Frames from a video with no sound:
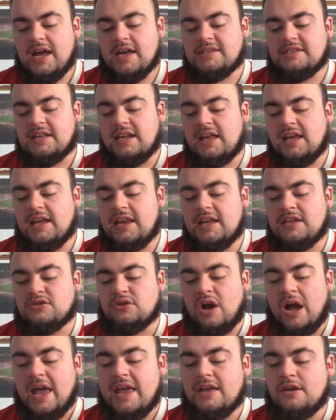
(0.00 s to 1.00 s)
Selena's
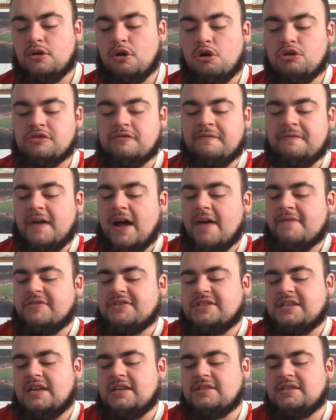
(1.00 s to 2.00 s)
got 8 goals and 5
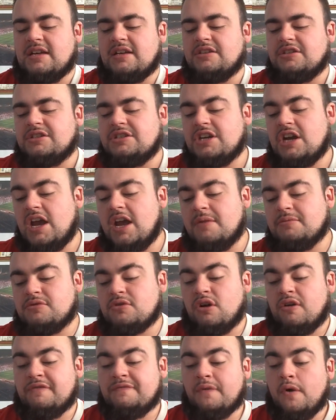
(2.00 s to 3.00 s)
assists, and James
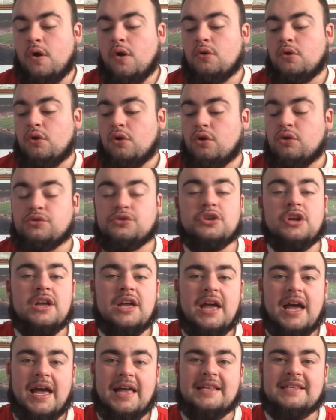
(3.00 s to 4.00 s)
has got 4 goals
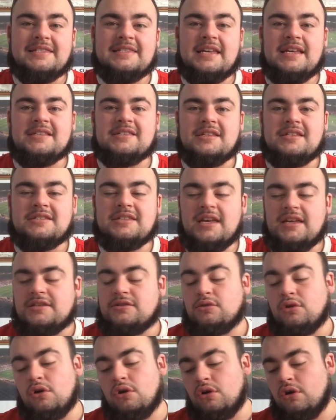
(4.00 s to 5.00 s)
and 6
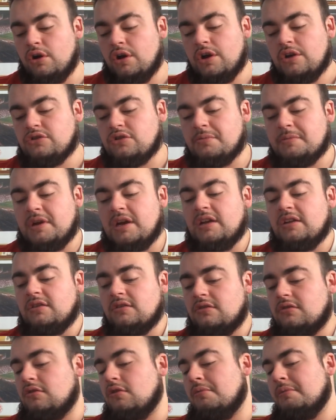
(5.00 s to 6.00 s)
assists. So, do you know what I mean? You
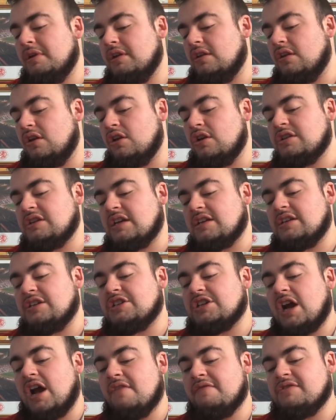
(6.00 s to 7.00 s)
know what I mean? They're not exactly
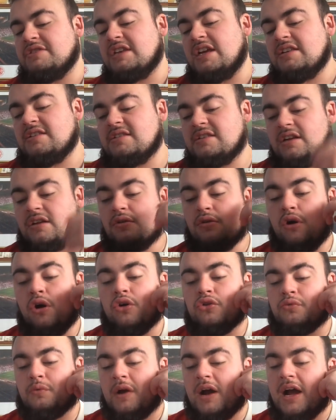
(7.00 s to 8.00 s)
shy of assists, and
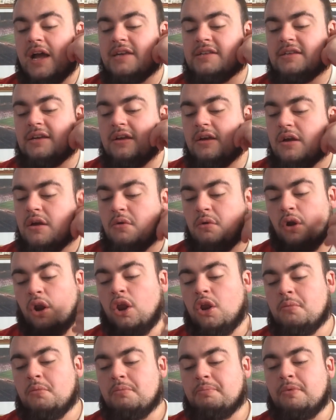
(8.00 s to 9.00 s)
goals-wise,
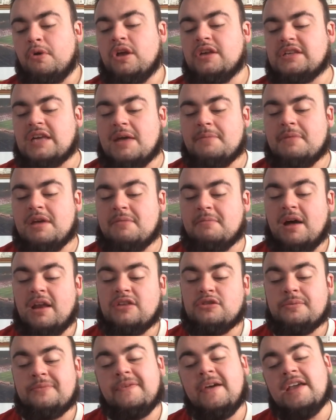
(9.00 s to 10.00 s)
Roland McBurney's their main
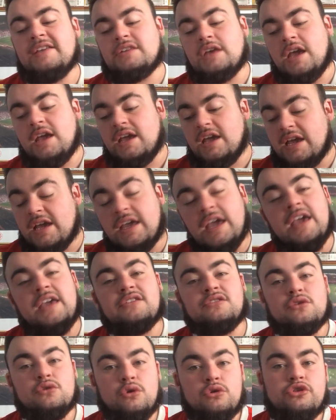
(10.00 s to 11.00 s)
manager.
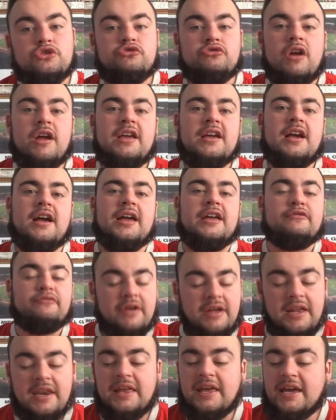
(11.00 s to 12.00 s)
He's a good striker, he
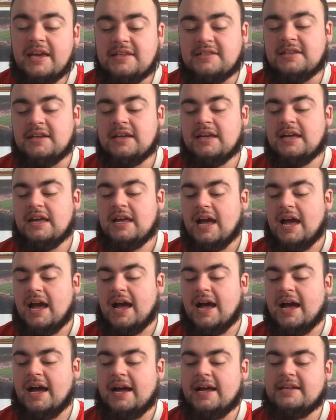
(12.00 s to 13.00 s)
really is.
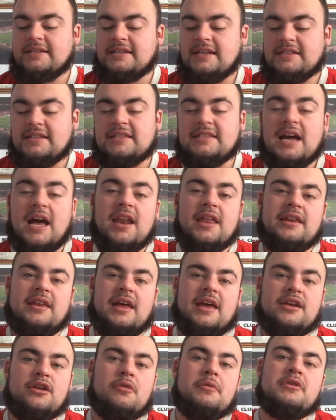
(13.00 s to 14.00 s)
And he's a
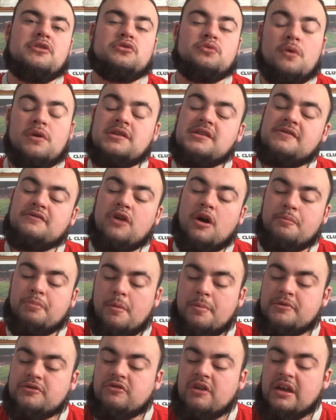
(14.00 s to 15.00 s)
talent. You know what I mean? Swansea have got a
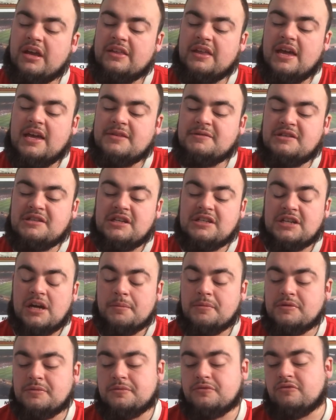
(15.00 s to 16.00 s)
proper striker there, especially a
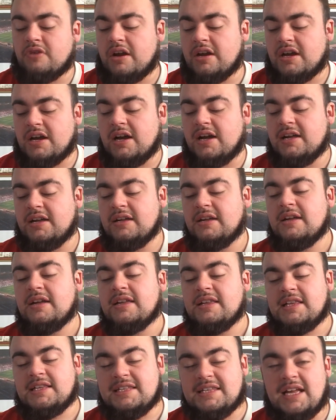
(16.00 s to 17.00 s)
championship striker.
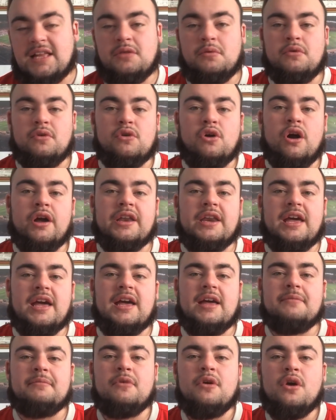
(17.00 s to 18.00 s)
That's exactly what they've got
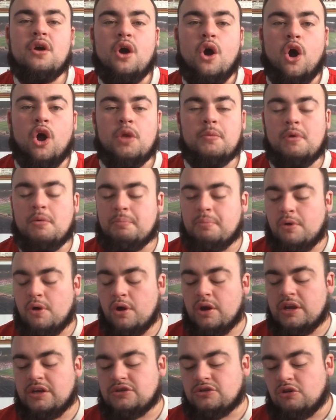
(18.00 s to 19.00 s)
in Ollie
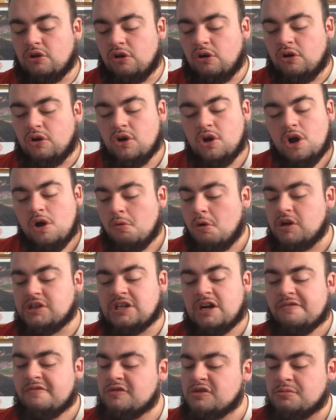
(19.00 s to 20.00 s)
McBurney. So
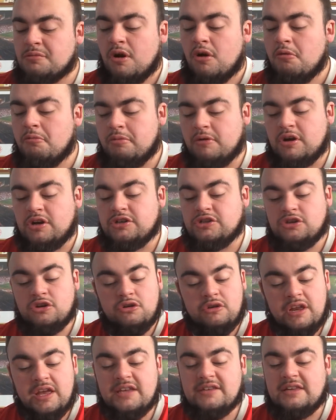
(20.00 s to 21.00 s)
watch out for him tomorrow, because you
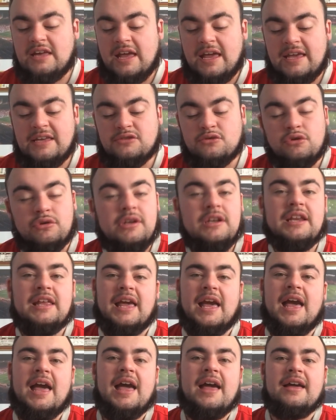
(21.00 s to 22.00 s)
know what it is? He's good in
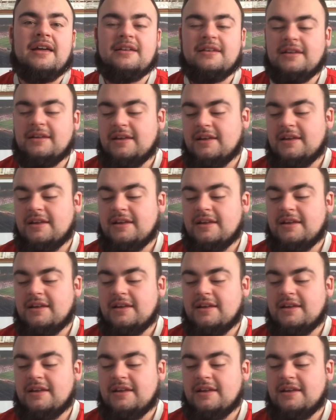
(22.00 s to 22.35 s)
the air.